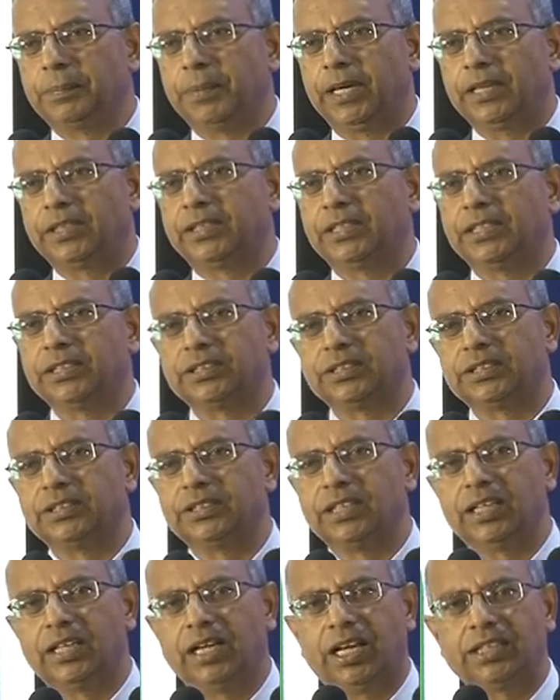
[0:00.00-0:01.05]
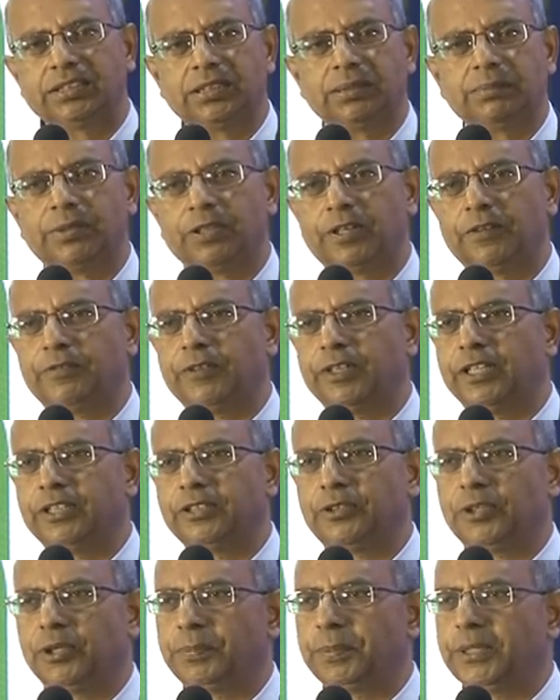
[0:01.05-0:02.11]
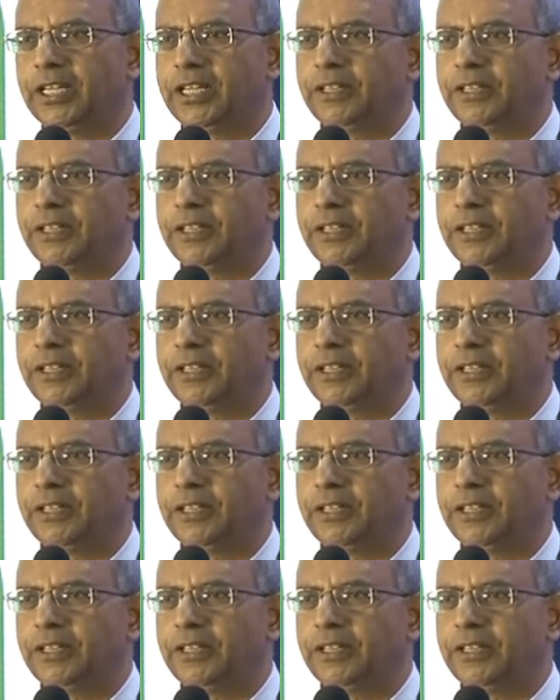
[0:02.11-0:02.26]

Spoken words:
partners, there are large number of philanthropy.